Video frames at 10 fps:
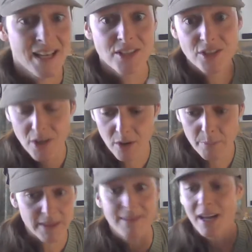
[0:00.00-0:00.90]
So,
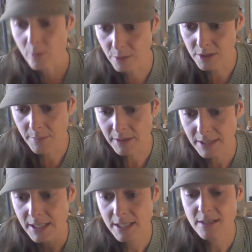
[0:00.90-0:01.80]
but that
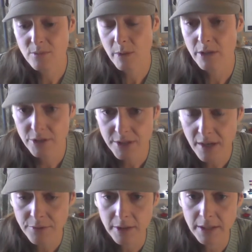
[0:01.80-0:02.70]
ultimately is where your
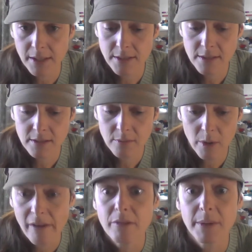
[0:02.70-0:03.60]
suffering is,
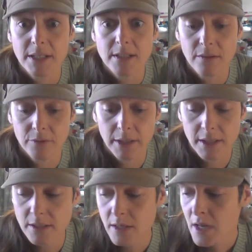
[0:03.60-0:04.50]
where everybody's suffering
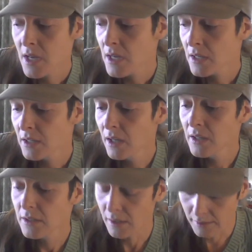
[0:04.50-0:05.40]
yeah. is. Oh,